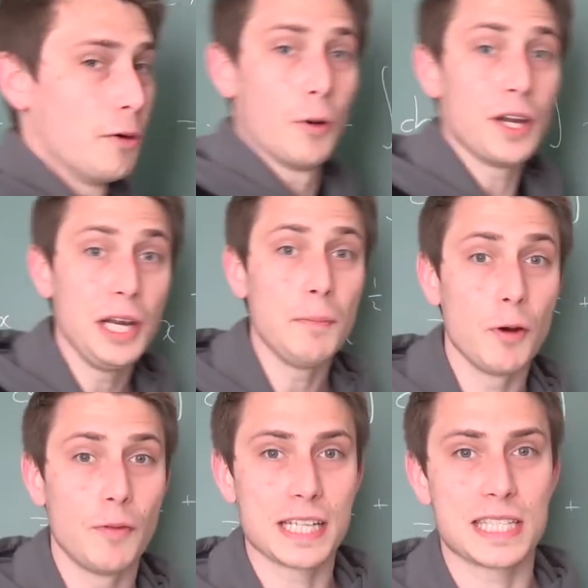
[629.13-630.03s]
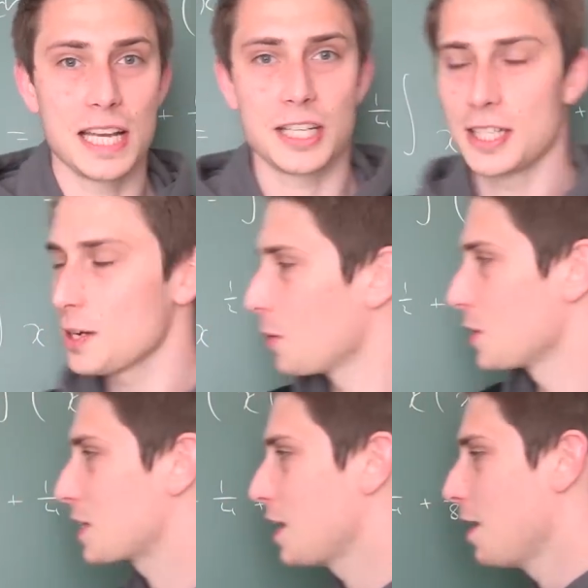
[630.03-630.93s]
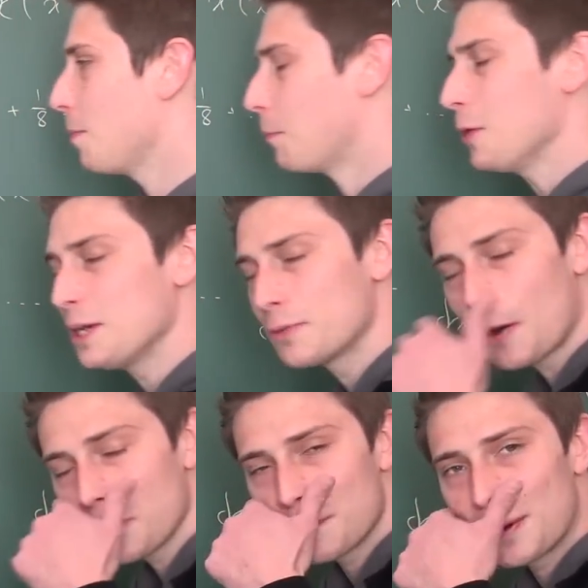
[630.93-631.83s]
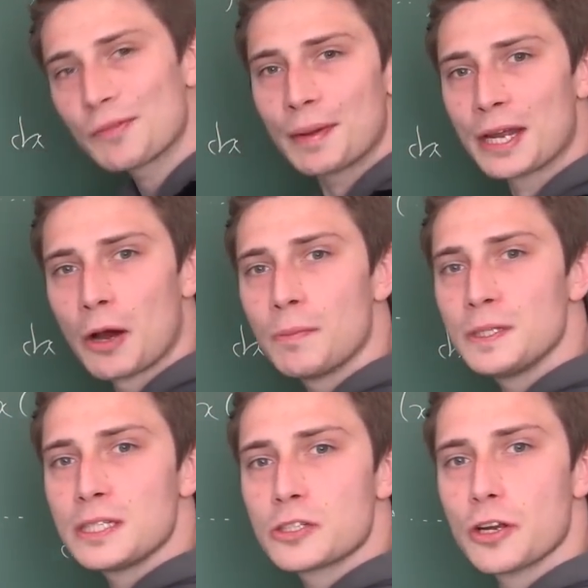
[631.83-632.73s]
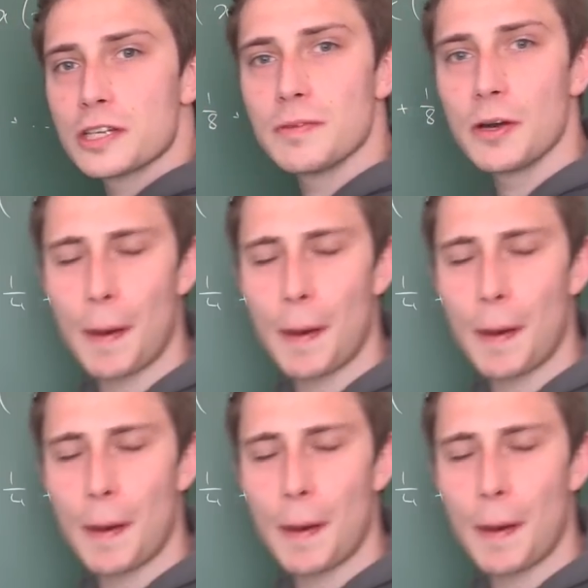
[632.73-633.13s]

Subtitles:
What an improvised session. That was pretty roundabout, but I hope you did enjoy this video.